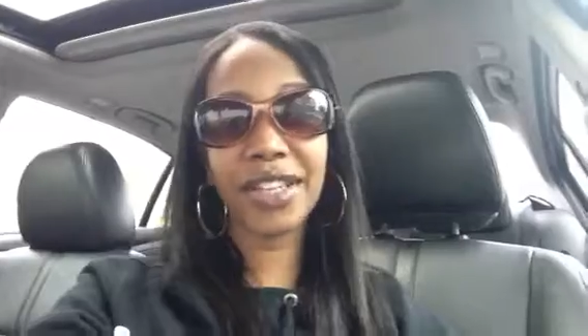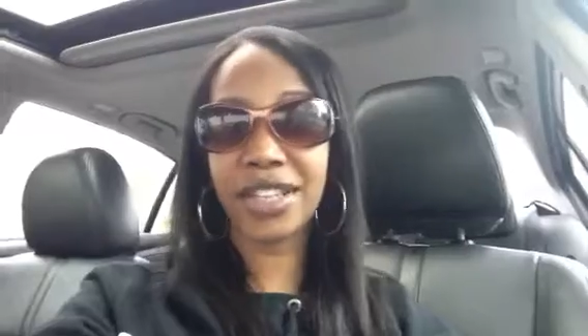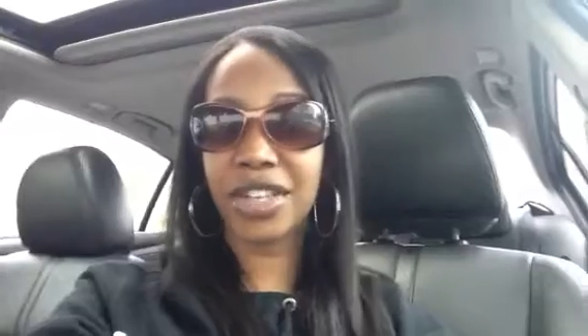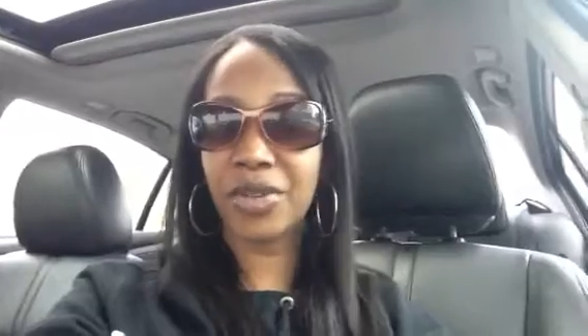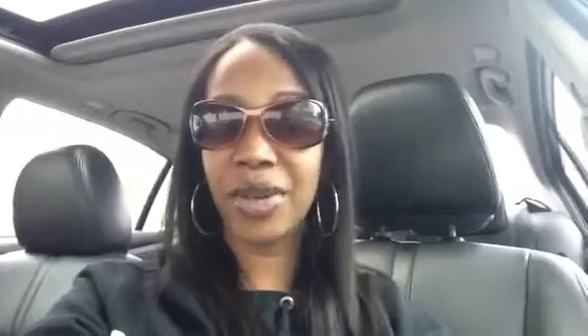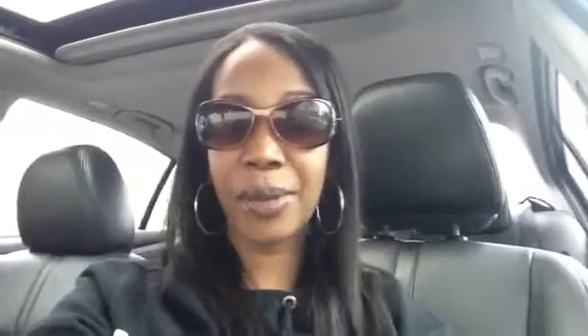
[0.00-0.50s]
out
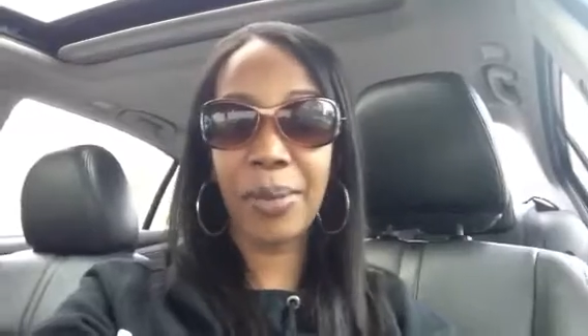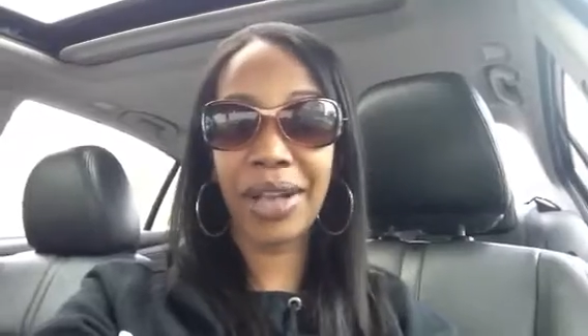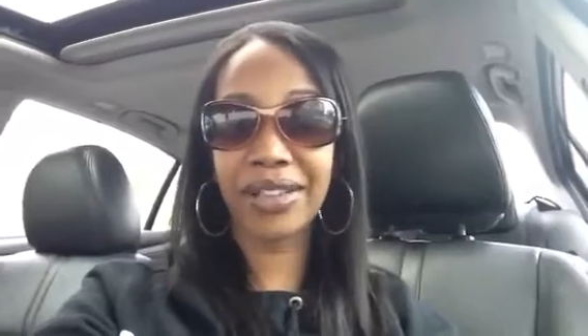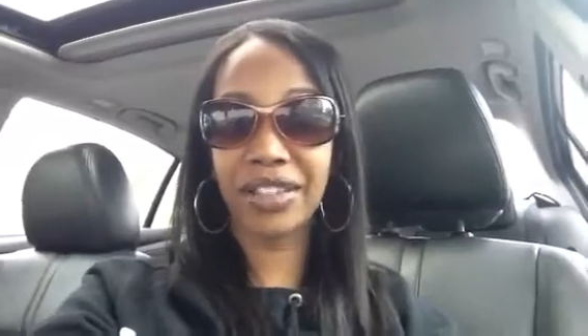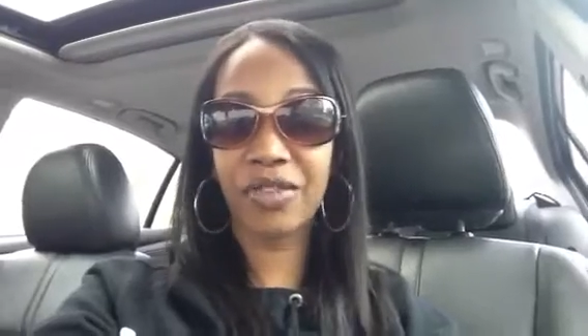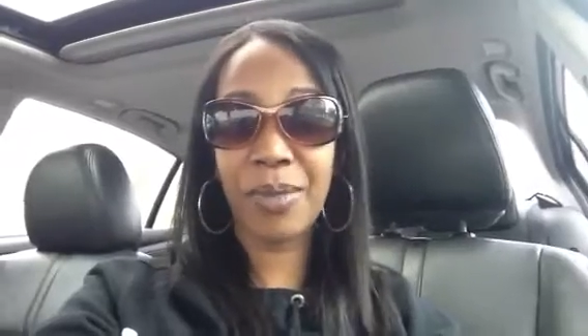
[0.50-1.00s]
there, you get
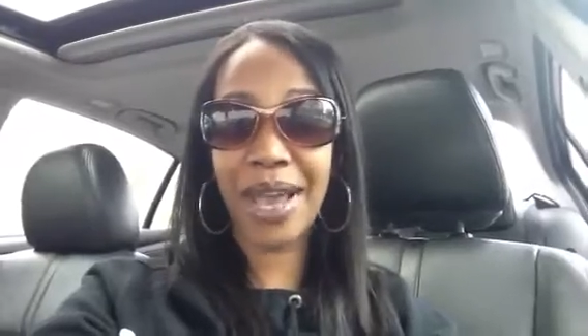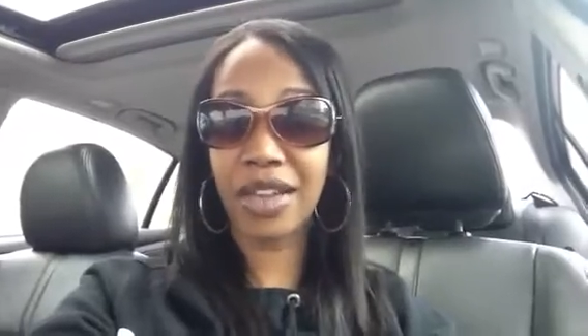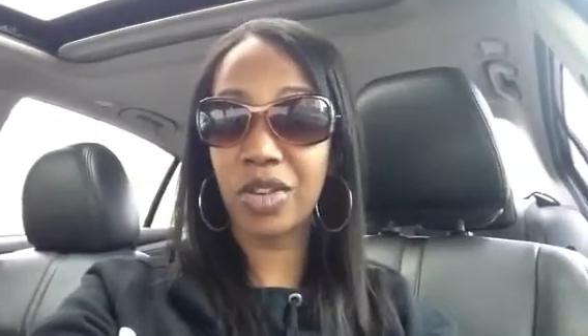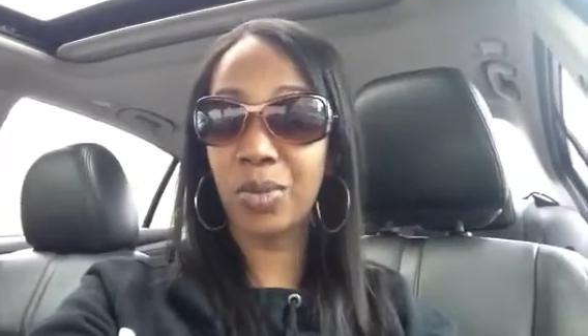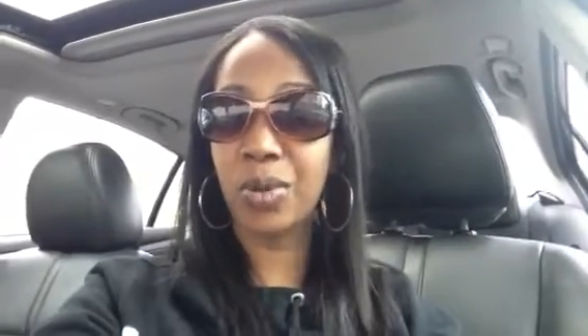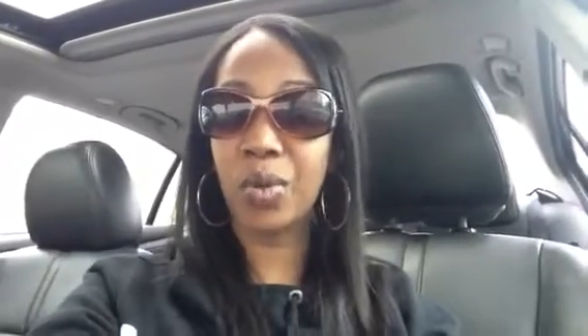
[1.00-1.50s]
positive
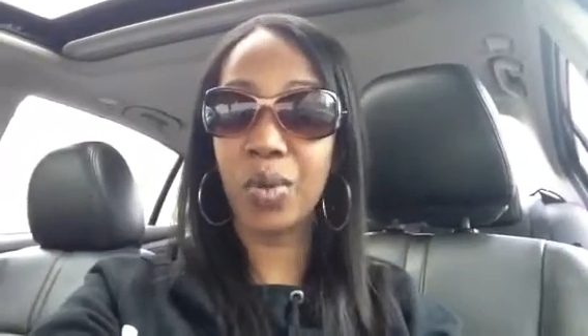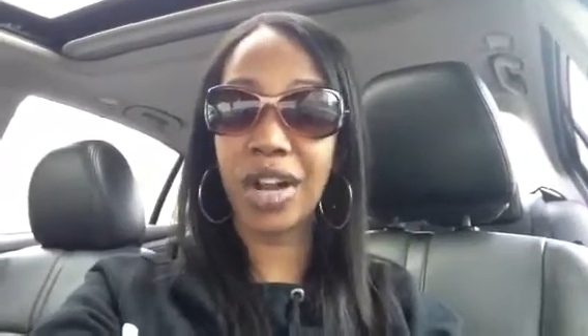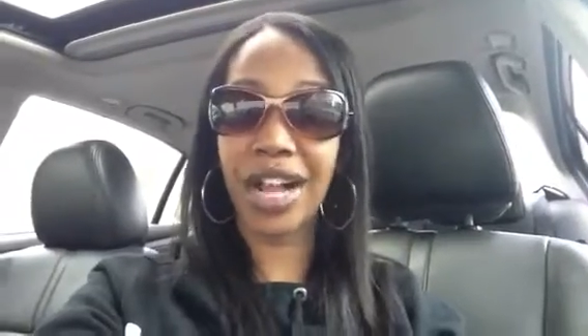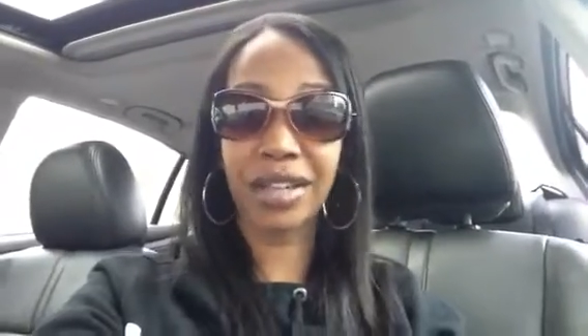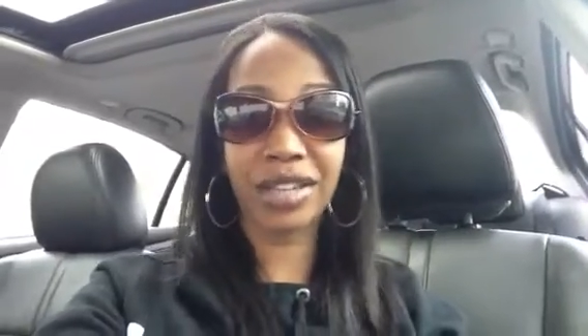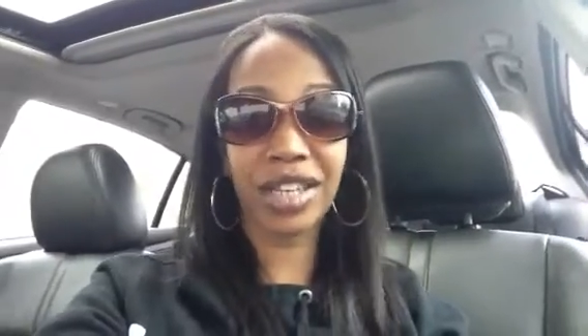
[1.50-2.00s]
back. You put
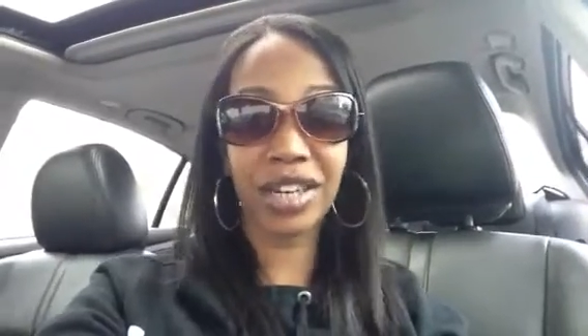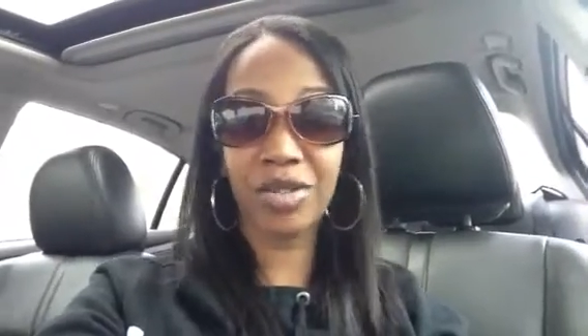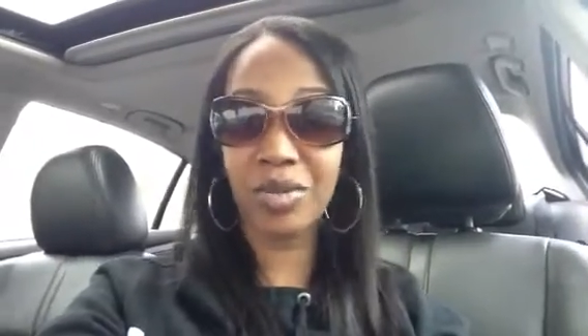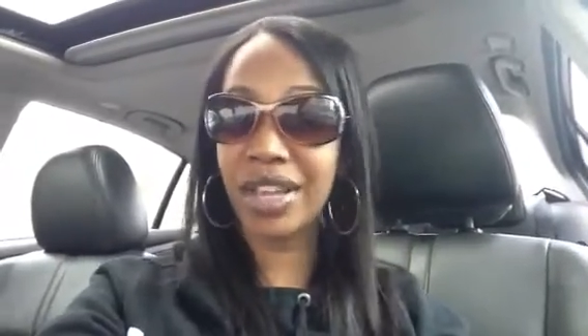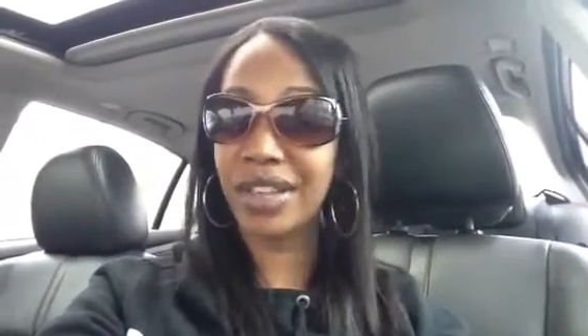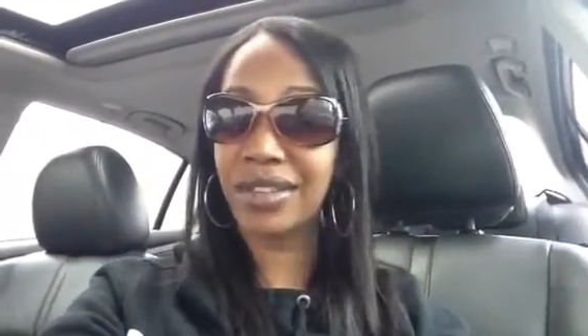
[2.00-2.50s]
work out there,
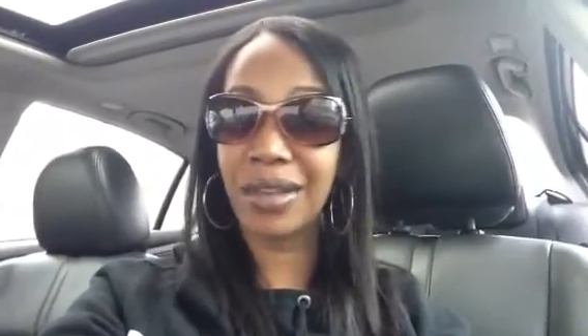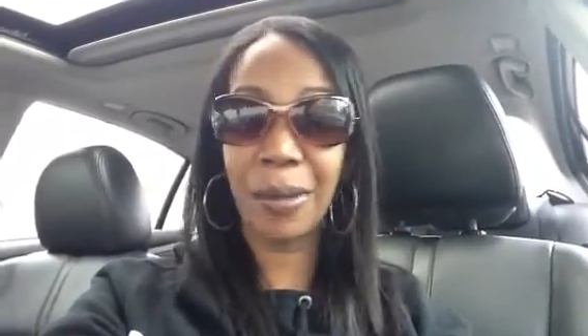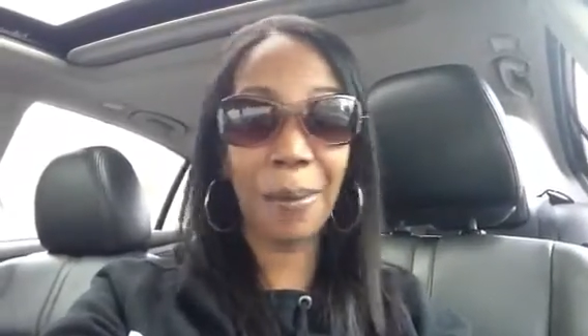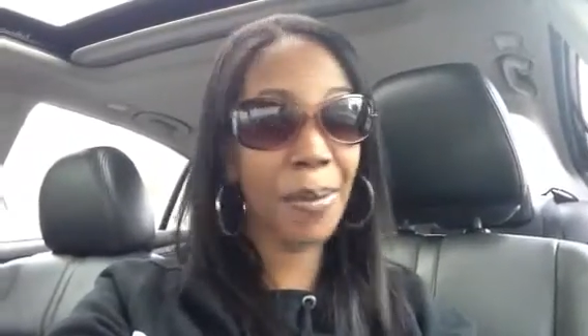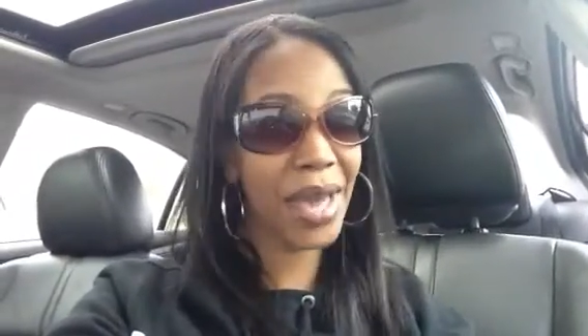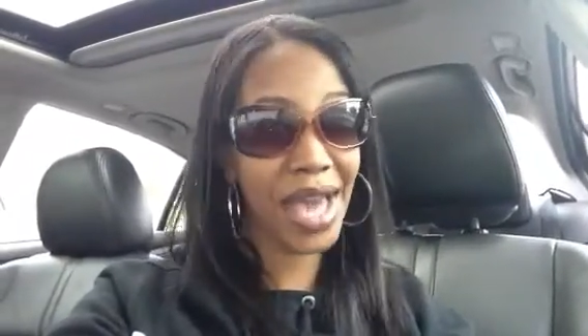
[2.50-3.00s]
you get
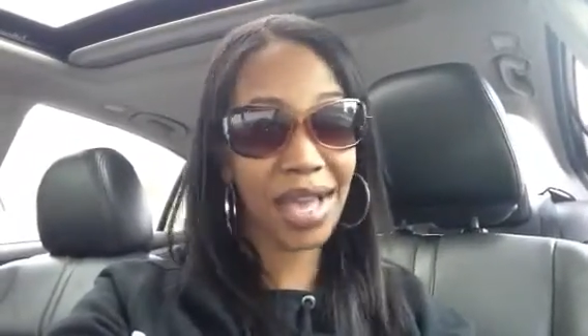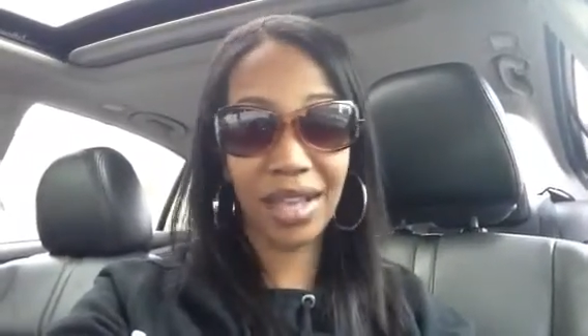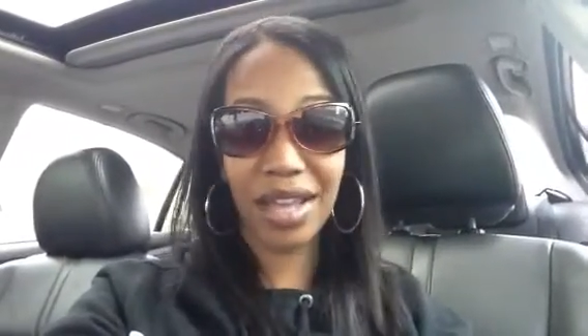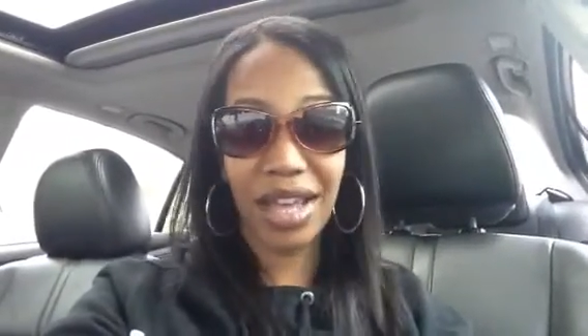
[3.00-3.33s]
something back.